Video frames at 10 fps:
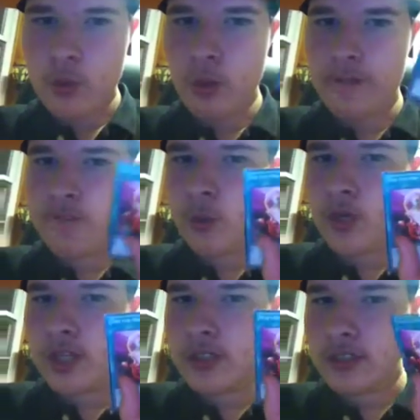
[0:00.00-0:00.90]
1 for
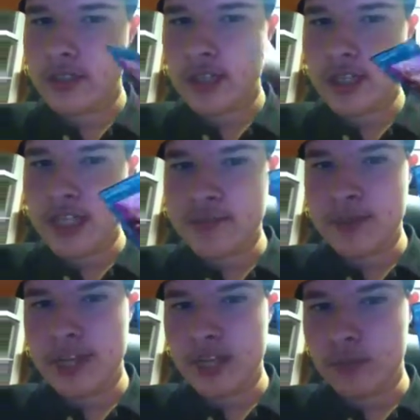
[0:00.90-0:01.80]
1, it allows me
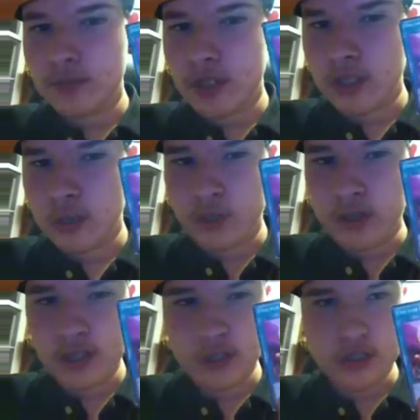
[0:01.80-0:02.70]
to add a
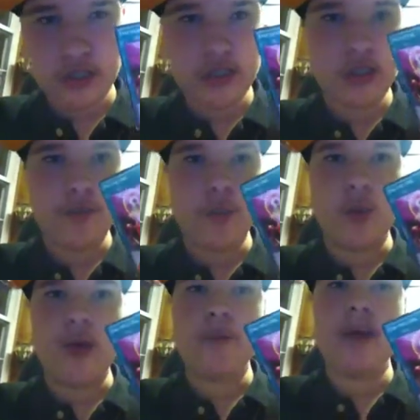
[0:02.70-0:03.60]
level 1